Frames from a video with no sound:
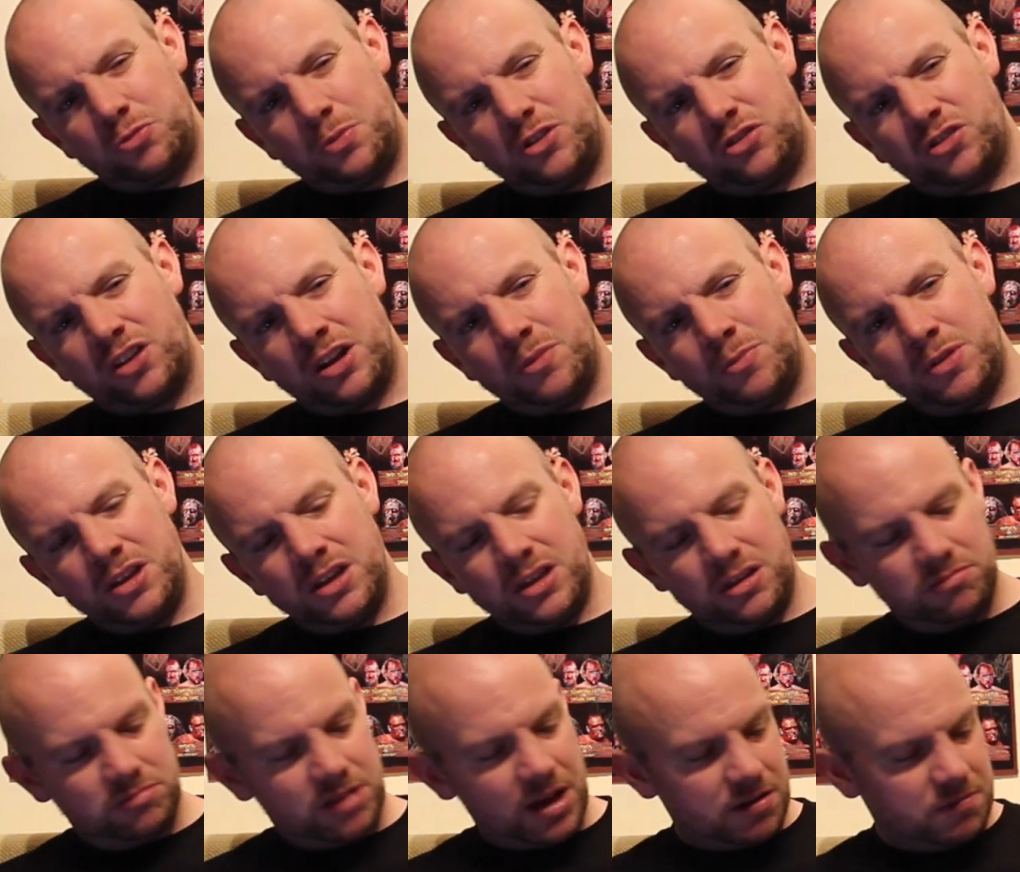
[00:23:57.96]
but he's kind of been
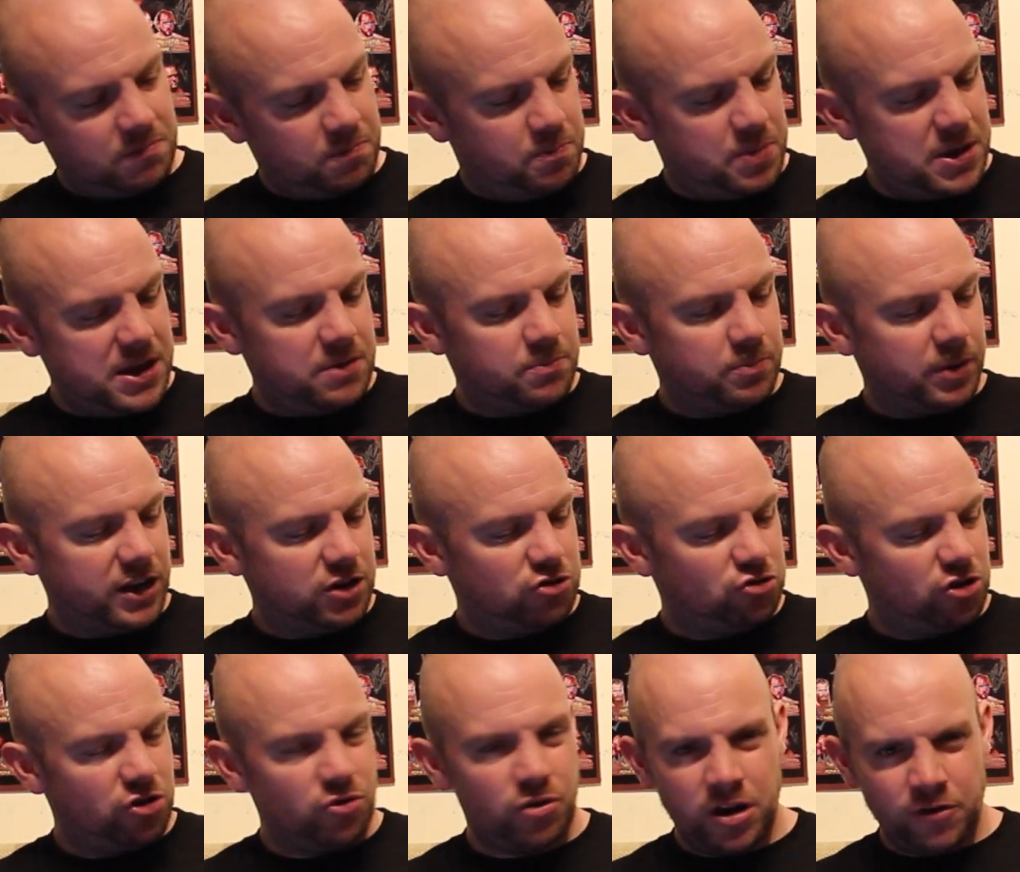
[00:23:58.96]
getting beaten by
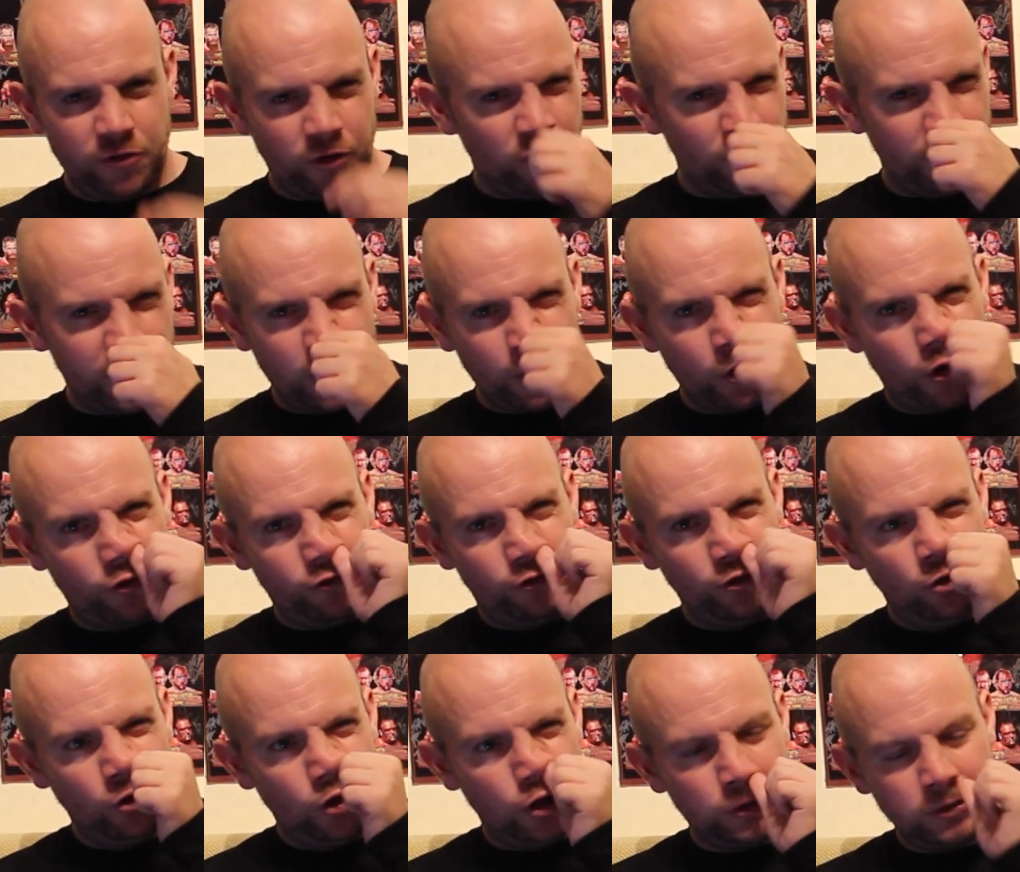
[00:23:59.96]
G Raver like an
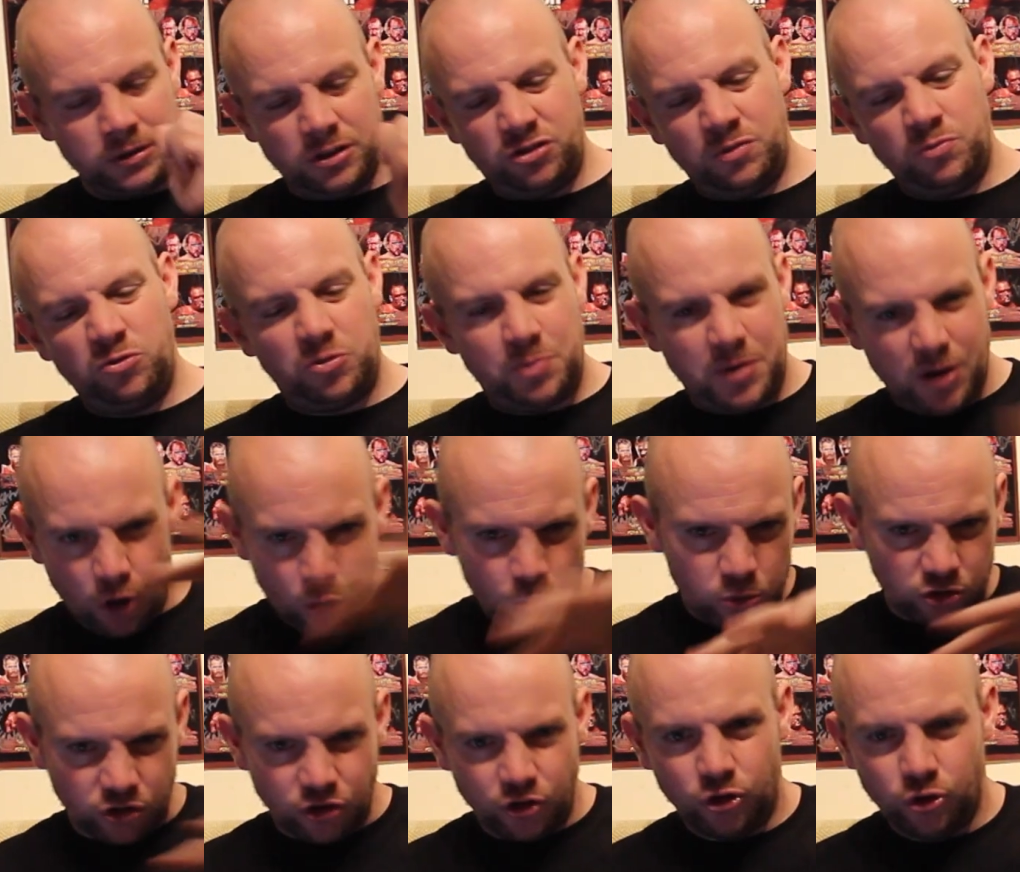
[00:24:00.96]
awful lot. He seems to be
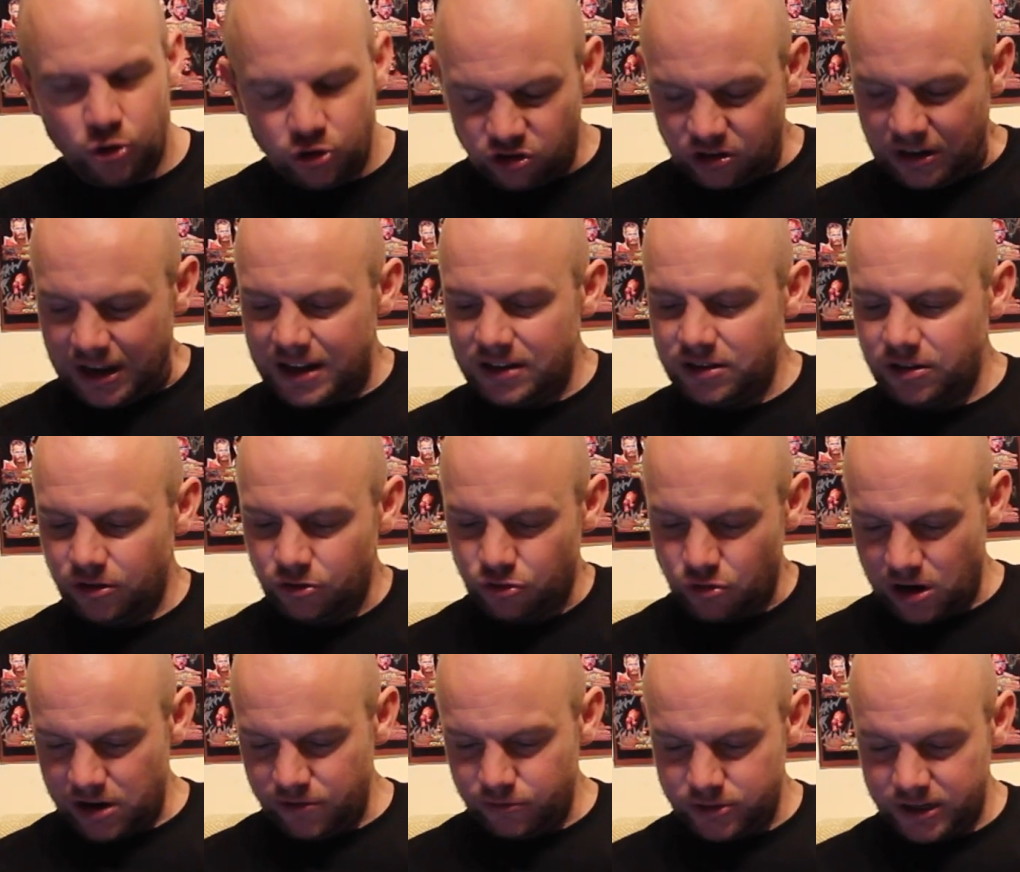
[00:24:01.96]
always in the losing end of this
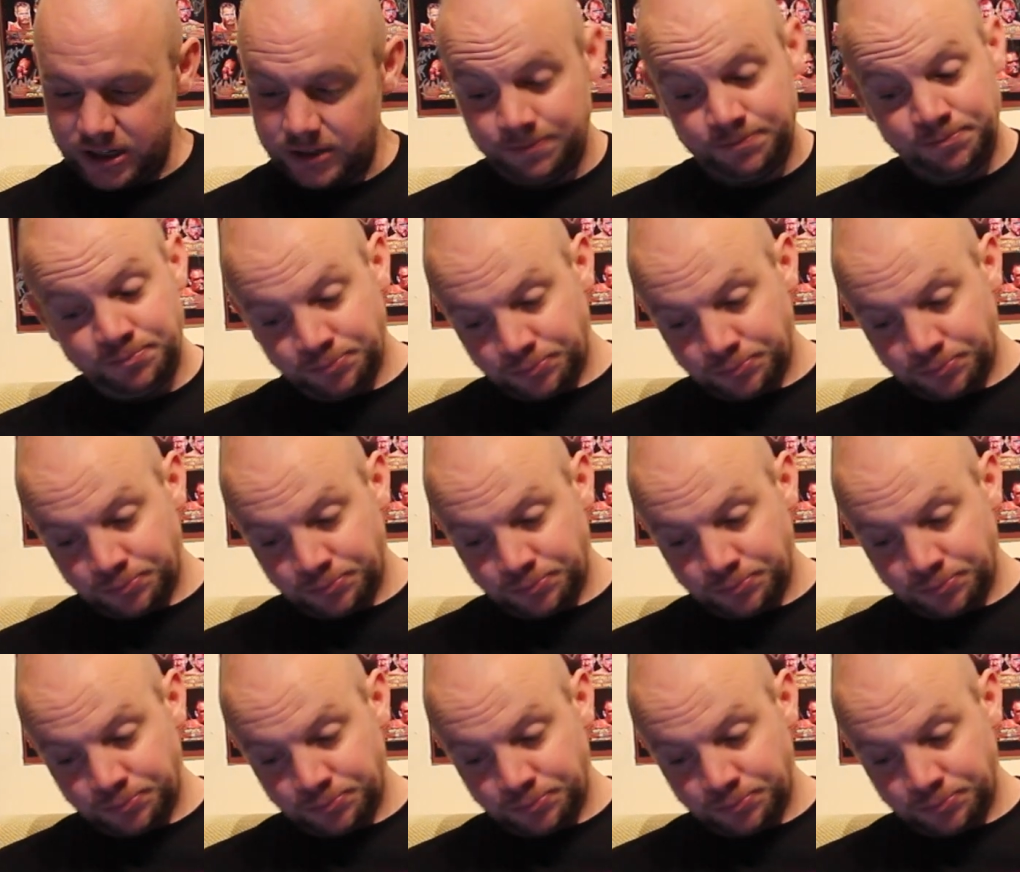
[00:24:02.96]
rivalry.